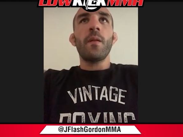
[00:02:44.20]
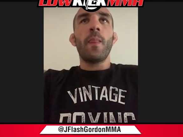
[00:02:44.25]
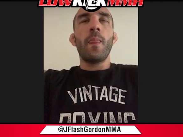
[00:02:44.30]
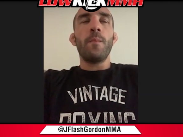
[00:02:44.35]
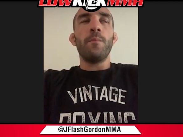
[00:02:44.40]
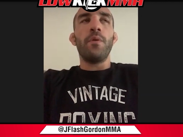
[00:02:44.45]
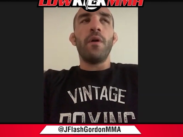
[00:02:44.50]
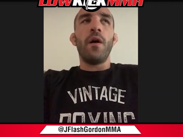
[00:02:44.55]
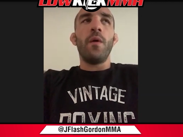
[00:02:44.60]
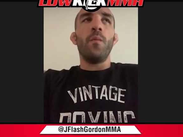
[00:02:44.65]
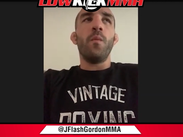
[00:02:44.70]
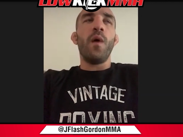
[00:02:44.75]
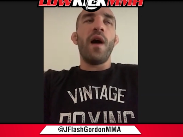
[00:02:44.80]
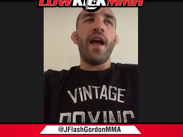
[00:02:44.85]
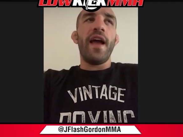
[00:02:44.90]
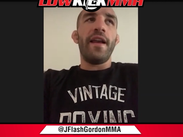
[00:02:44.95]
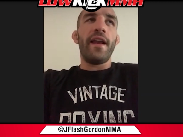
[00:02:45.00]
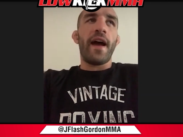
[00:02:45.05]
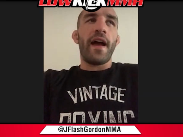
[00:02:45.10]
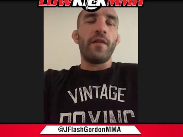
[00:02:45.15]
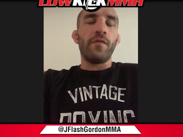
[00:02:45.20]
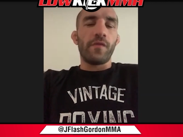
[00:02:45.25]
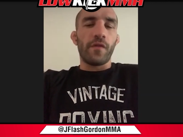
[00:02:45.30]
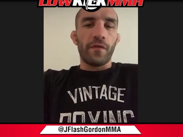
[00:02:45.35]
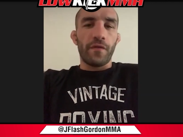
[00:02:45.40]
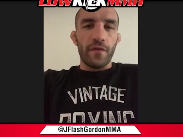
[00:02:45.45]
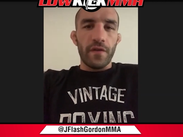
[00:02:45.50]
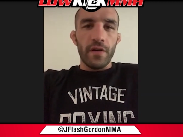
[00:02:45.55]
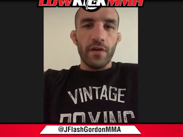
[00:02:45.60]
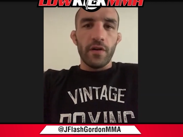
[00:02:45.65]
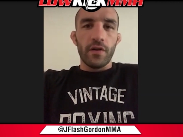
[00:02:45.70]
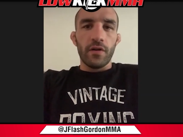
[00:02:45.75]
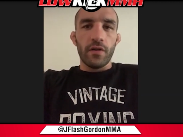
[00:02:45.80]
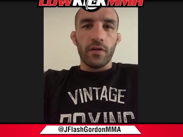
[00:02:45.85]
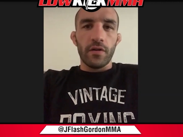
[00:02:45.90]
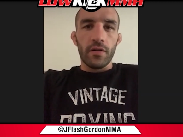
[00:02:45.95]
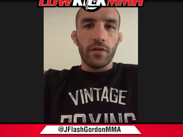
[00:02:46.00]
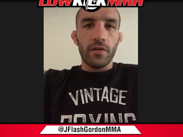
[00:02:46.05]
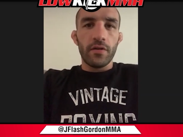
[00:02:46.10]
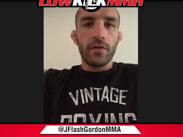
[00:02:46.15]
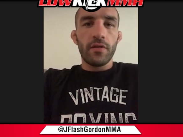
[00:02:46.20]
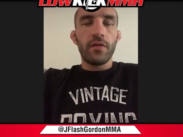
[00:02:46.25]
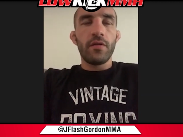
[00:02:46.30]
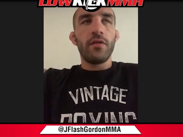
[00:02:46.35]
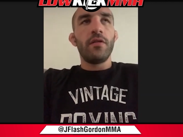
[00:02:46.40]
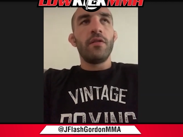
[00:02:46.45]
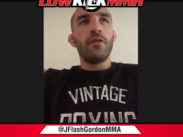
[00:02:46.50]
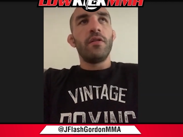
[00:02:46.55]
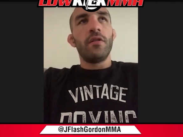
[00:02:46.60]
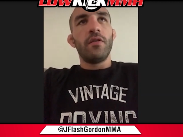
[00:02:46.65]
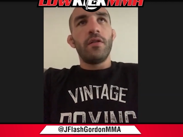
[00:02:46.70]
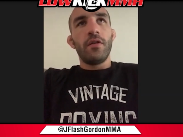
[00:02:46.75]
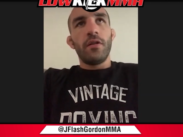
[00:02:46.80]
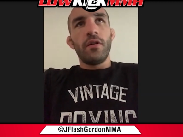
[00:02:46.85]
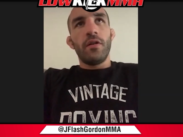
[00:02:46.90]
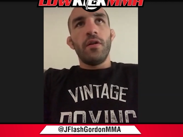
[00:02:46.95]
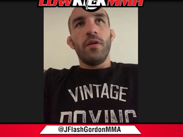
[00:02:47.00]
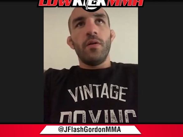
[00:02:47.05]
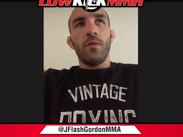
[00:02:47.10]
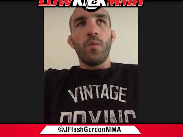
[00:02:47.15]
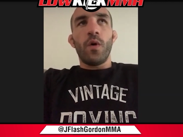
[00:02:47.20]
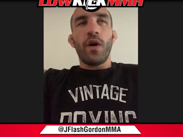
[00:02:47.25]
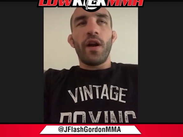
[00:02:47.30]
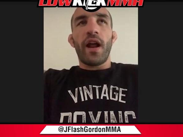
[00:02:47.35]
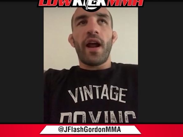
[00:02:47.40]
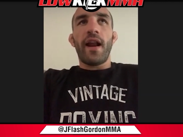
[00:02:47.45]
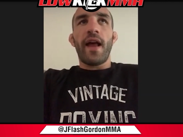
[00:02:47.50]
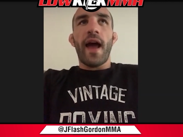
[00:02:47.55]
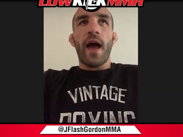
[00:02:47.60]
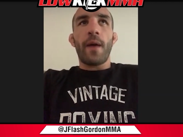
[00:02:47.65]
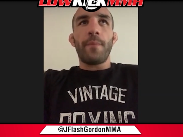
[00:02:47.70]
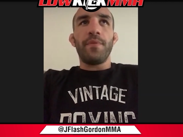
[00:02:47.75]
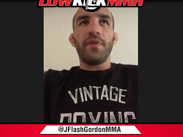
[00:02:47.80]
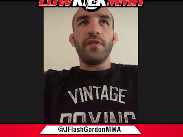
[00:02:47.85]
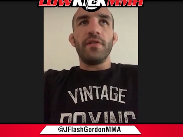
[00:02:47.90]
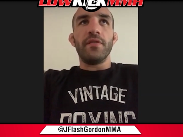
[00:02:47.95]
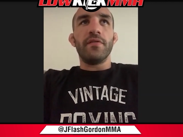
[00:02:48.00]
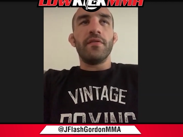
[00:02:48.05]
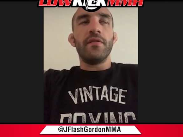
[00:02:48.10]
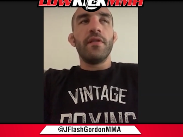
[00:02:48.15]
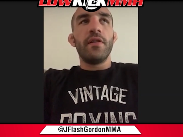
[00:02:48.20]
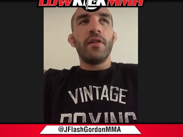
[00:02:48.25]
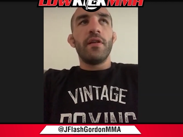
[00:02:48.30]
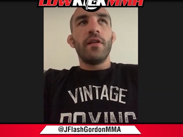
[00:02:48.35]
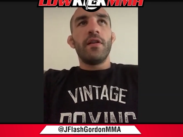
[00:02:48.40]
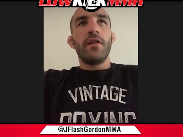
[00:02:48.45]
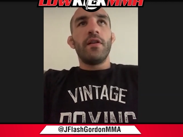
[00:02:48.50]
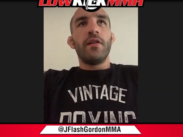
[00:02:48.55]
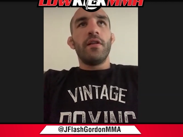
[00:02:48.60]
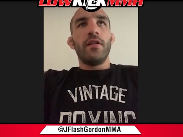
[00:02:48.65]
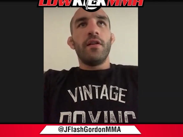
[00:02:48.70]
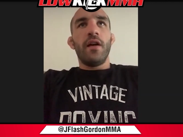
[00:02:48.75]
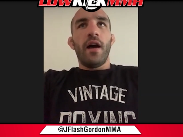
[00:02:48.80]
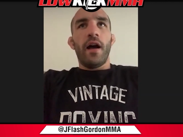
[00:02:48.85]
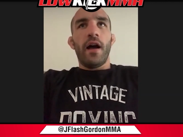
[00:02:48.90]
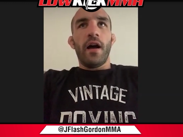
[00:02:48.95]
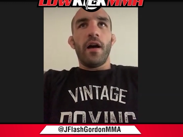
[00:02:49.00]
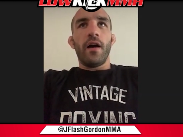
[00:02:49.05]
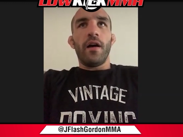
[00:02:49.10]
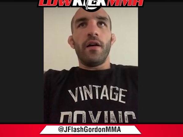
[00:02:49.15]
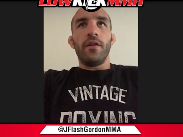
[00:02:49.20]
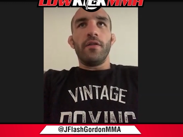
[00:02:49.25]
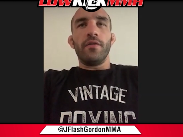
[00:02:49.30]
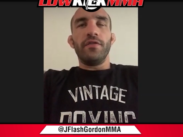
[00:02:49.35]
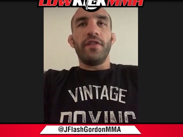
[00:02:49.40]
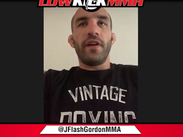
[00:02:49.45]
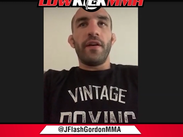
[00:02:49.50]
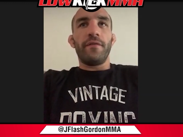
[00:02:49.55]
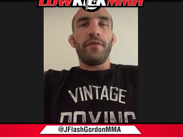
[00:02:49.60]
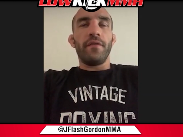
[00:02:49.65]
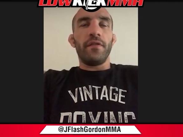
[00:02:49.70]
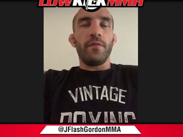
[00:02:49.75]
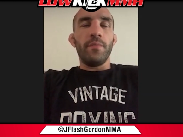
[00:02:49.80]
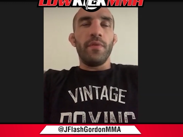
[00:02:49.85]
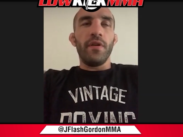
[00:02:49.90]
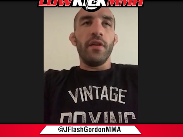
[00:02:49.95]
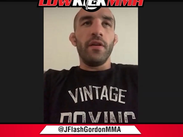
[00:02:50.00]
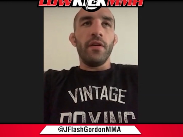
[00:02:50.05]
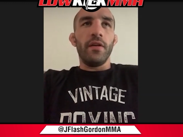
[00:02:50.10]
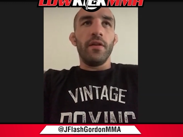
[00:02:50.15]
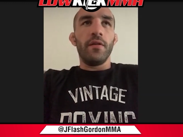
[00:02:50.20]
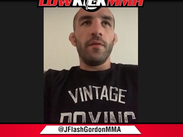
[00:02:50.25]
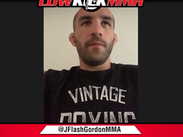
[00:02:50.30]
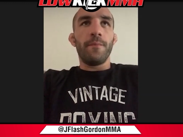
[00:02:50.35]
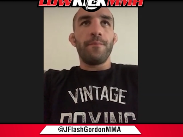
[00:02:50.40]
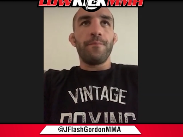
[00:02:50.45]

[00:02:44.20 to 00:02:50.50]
But when I reveal what had happened, it'll definitely be,